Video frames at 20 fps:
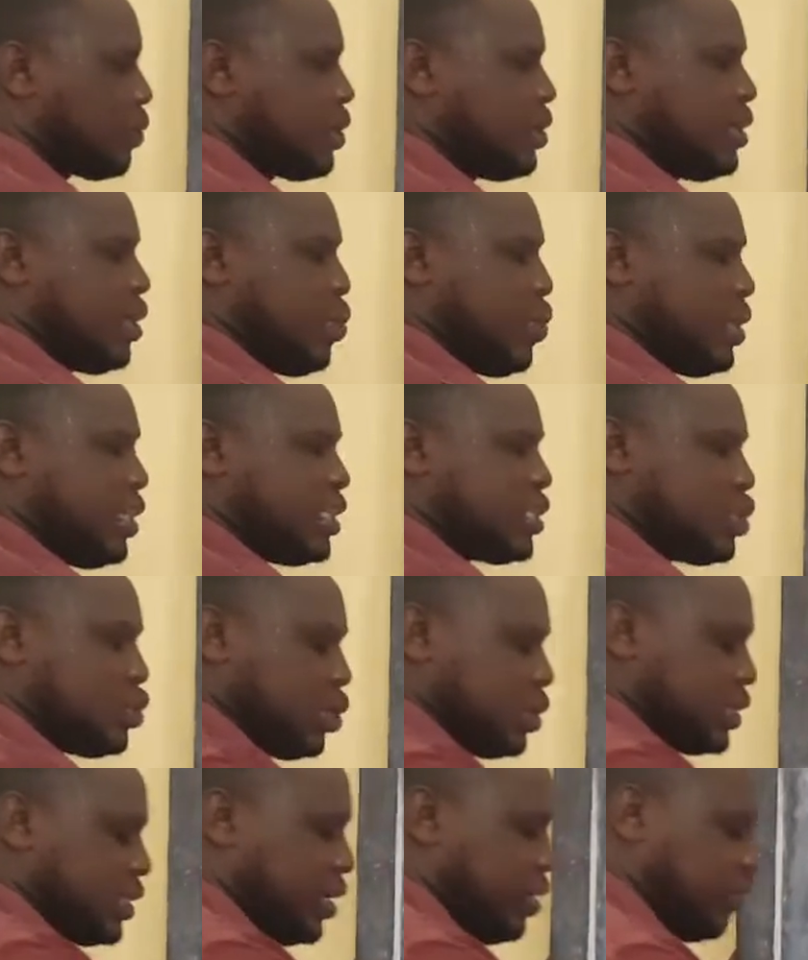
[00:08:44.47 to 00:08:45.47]
the width is
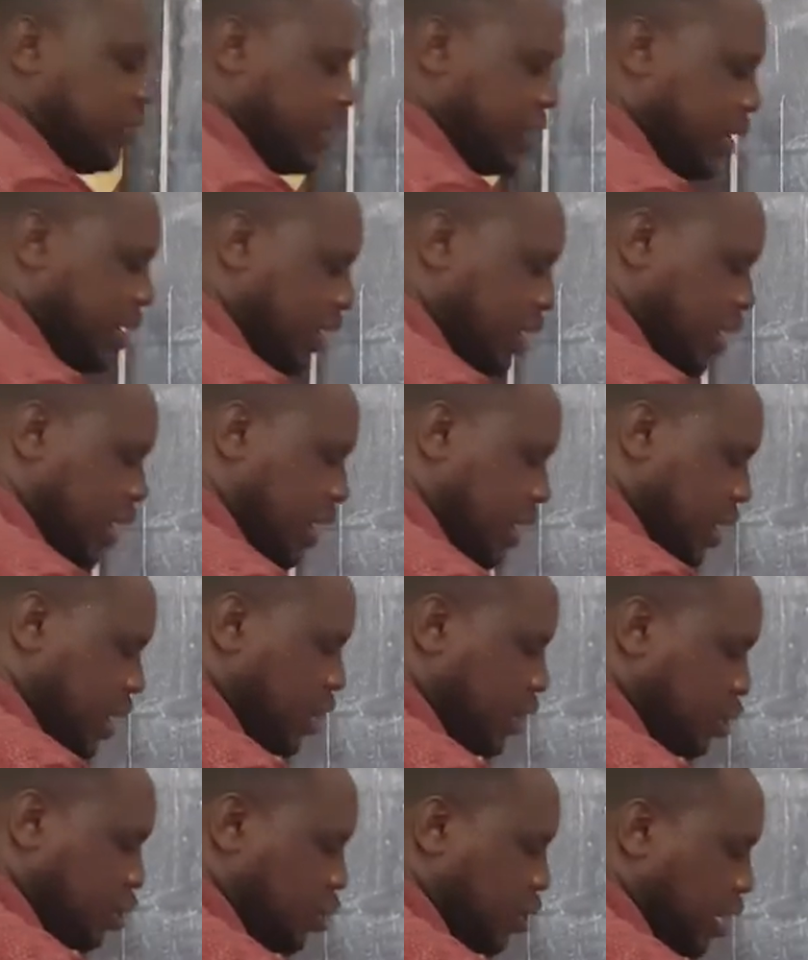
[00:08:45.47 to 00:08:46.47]
not given,
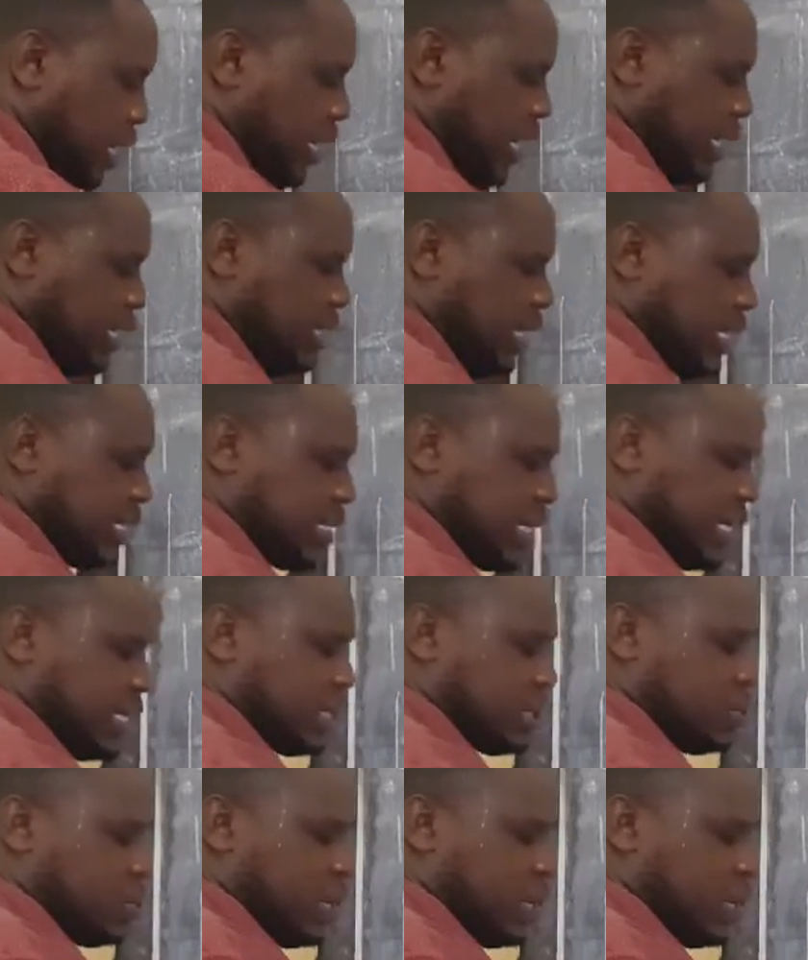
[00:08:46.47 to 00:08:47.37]
so you can just write